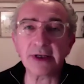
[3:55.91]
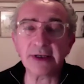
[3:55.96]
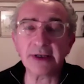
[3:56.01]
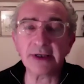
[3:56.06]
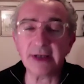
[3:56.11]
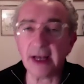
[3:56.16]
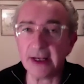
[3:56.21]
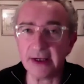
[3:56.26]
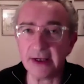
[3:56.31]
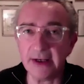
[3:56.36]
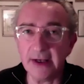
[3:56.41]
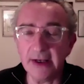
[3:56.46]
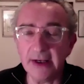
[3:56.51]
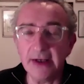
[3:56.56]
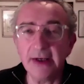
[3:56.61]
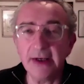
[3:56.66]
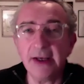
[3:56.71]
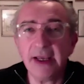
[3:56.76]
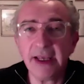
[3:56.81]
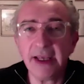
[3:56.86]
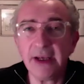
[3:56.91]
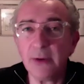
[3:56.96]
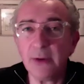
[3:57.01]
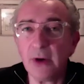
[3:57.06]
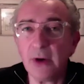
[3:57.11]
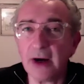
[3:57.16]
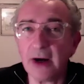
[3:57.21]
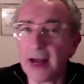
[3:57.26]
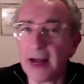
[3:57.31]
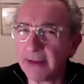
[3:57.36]
And, and here you
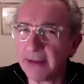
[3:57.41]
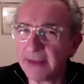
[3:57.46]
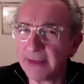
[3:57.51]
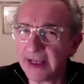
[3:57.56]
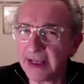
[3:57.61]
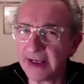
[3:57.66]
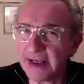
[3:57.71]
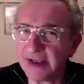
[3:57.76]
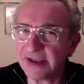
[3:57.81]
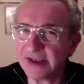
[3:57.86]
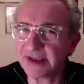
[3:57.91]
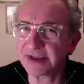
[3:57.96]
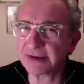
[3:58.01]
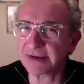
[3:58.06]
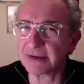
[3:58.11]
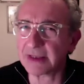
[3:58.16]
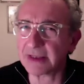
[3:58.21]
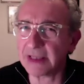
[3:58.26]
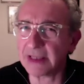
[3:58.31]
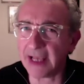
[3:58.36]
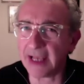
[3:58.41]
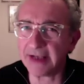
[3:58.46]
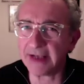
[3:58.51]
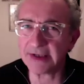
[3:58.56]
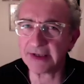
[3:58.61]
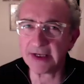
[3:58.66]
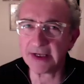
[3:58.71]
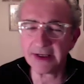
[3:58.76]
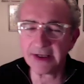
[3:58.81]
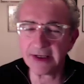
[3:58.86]
are, how many years
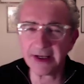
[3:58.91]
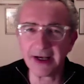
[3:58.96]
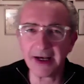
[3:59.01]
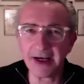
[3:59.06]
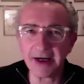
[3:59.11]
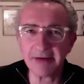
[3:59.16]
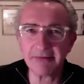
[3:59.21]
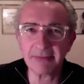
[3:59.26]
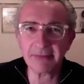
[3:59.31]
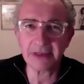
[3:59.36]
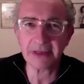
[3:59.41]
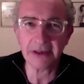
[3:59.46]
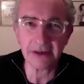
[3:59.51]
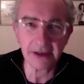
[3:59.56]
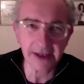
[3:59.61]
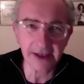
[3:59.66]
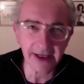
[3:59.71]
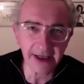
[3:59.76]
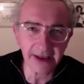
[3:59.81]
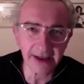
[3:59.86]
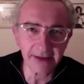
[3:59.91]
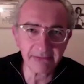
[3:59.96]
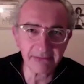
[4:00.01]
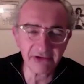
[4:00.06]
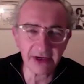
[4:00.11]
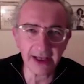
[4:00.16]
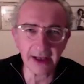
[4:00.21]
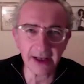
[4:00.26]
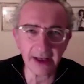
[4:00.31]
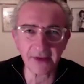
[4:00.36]
later, um, looking
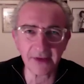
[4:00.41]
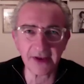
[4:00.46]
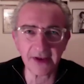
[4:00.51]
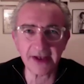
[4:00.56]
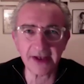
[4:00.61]
pretty healthy.